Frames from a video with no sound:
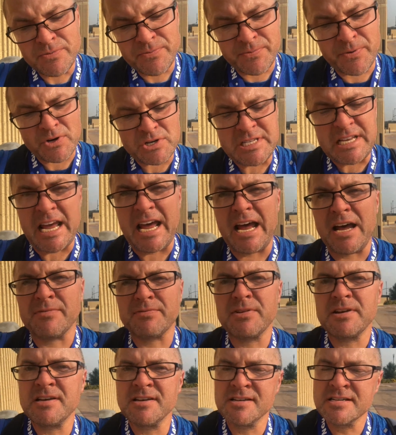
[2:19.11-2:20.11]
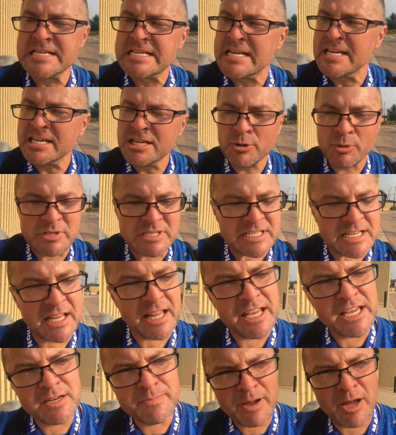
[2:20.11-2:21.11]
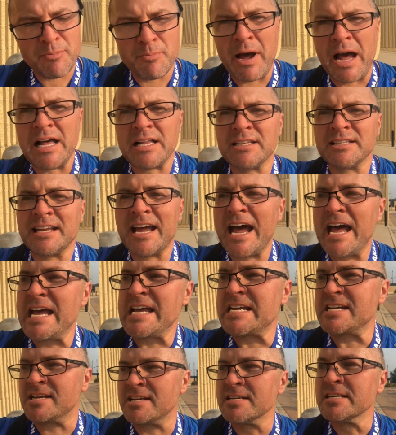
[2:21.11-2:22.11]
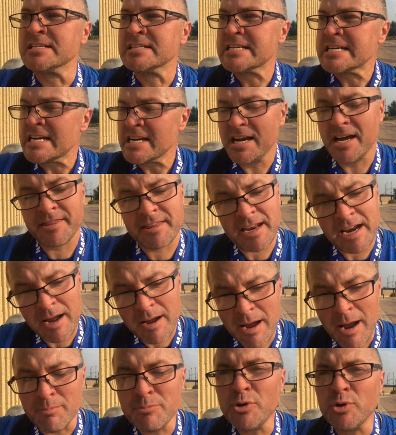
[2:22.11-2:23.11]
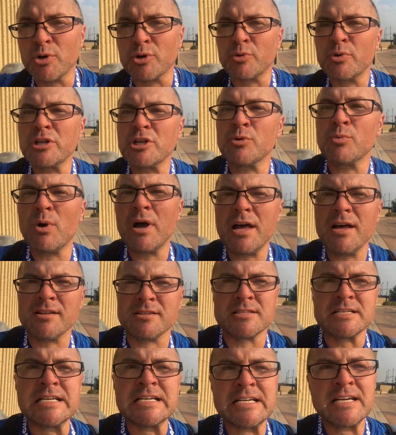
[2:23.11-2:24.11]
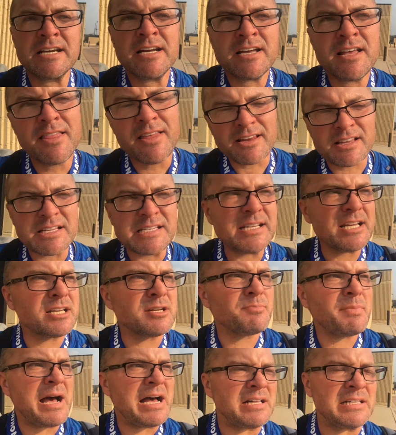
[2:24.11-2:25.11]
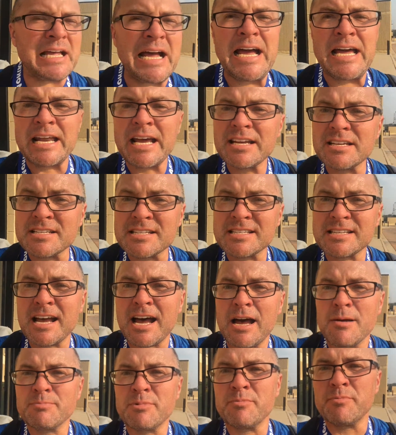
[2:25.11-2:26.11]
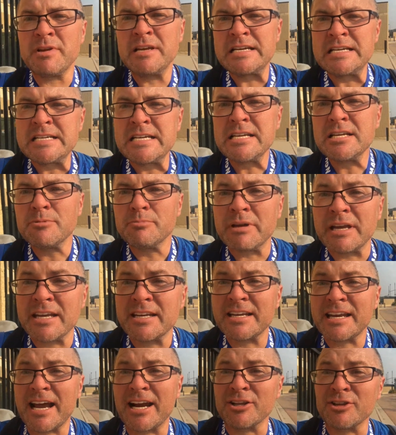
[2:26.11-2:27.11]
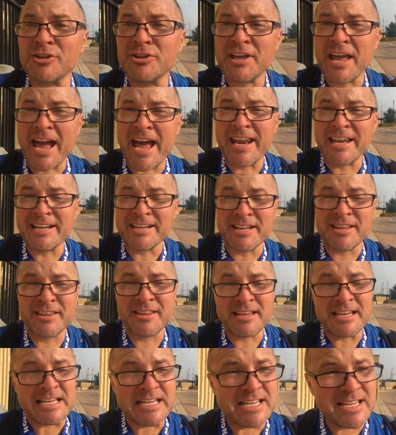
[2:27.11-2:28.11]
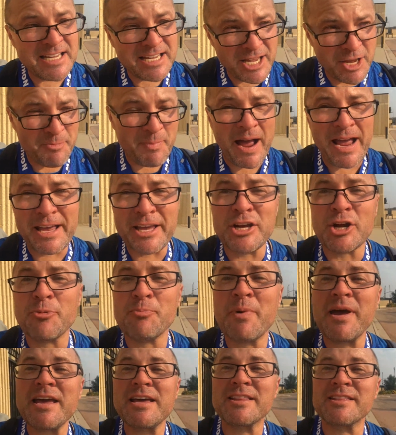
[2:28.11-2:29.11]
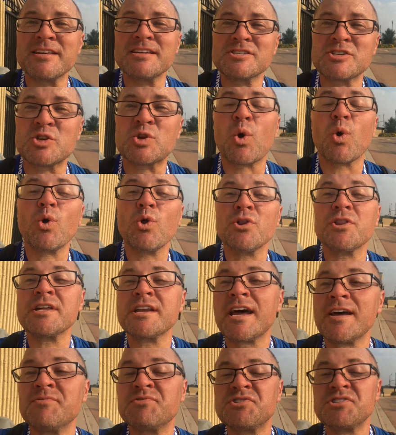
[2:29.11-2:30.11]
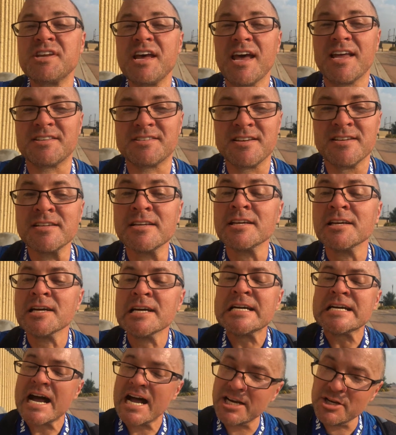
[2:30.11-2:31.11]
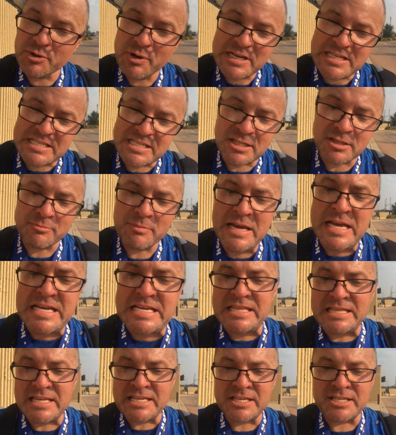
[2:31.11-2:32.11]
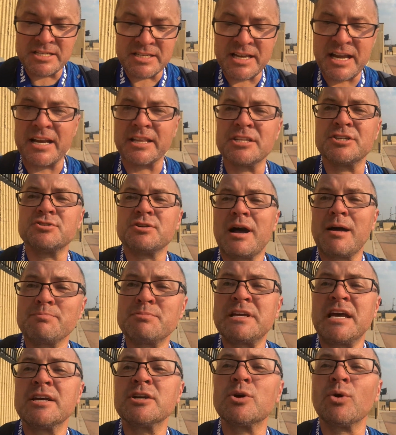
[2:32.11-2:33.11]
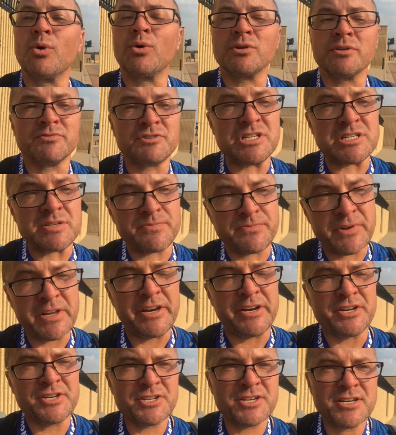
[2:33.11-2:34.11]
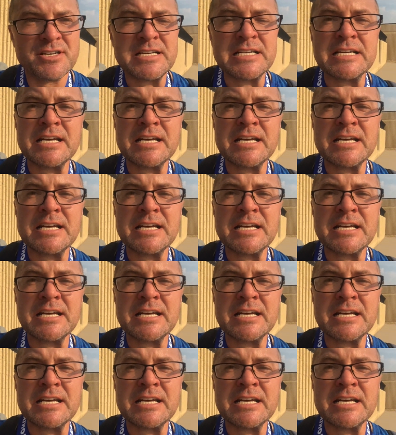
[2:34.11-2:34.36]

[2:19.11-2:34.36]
First half, wasn't until I hit about mile 9, and I thought, oh, I'm doing really well. Then all of a sudden at mile 9, I had to stop and begin to kind of look at it and think, am I going to make this goal that I've set? I knew I'd still make the kind of the drop dead goal of just finish,